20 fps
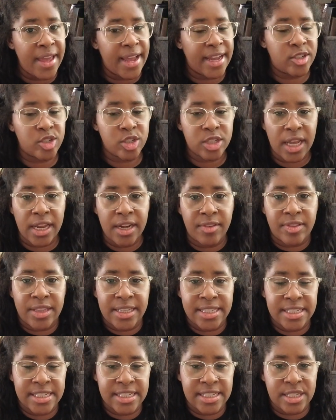It just kind of
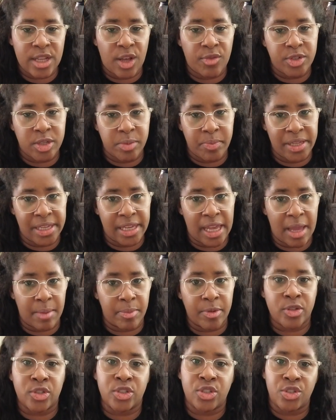lends itself to being
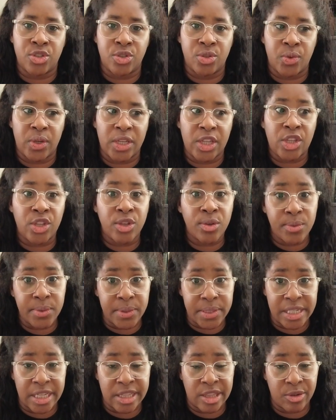able to
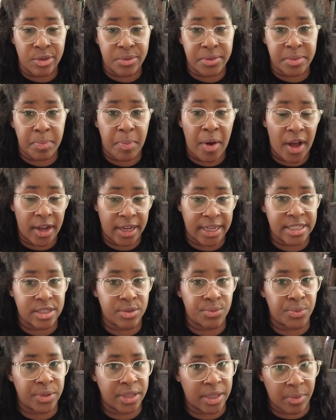use those
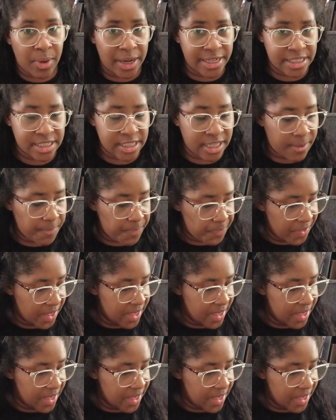pockets really wisely.